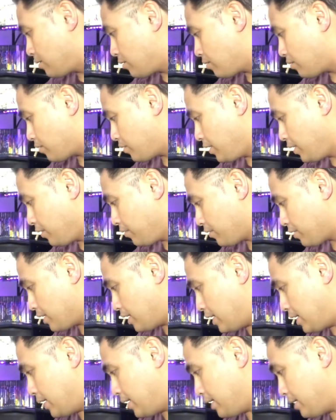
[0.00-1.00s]
we've
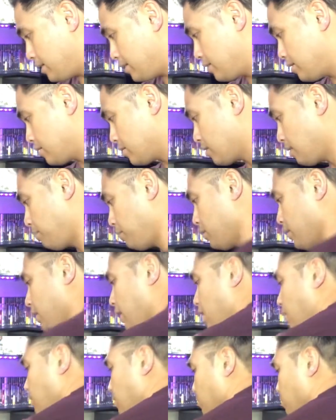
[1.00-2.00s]
got a couple of
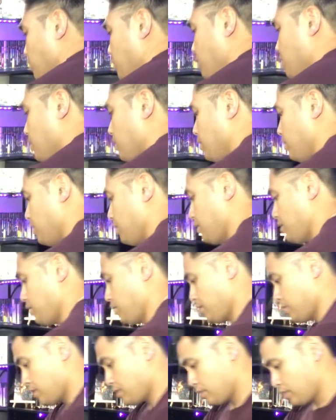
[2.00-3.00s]
games.
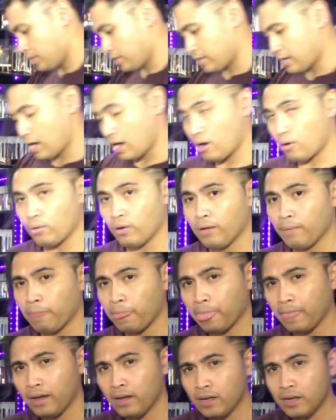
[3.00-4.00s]
Now,
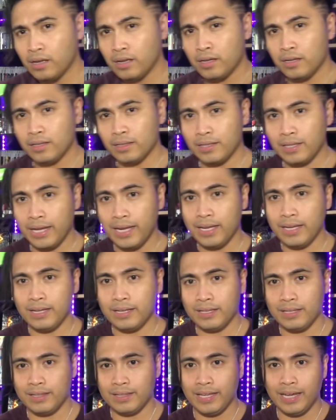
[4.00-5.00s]

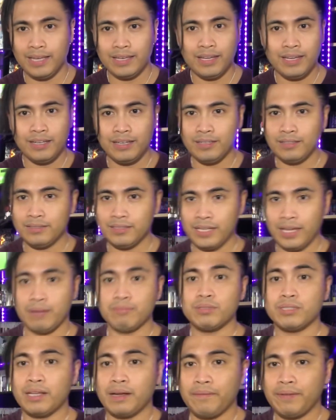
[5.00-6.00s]
lately
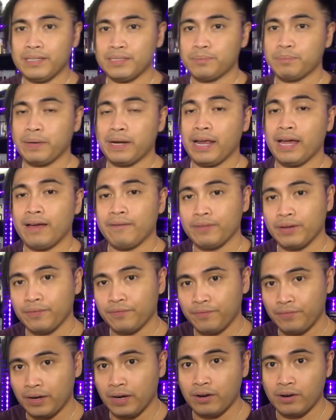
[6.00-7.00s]
GameStop has been having
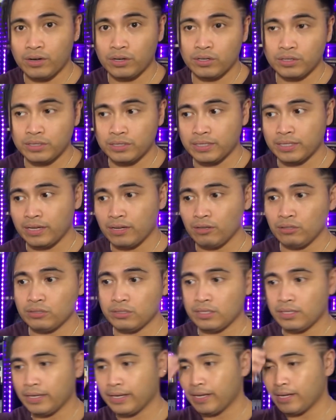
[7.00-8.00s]
very good
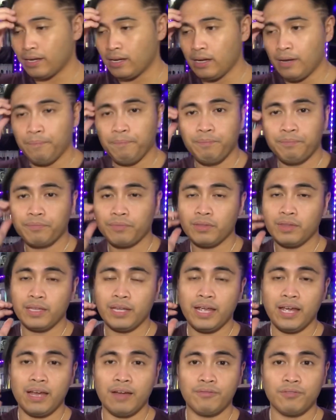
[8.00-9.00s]
sales. Like they
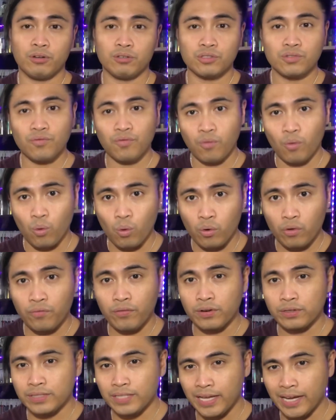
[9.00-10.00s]
have those 4
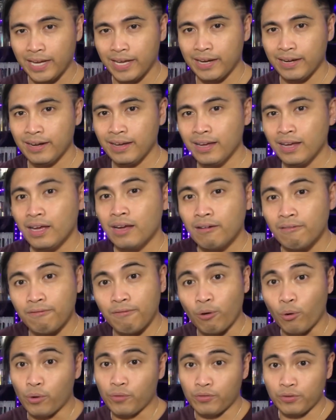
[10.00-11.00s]
for 10,
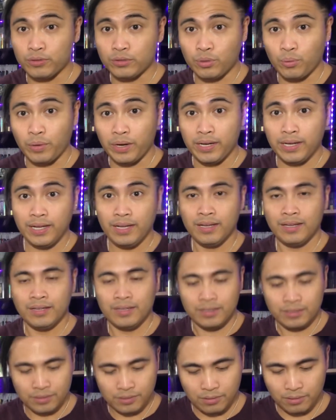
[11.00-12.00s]
4 for 20.
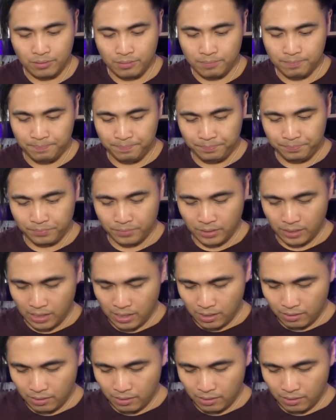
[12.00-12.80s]
So I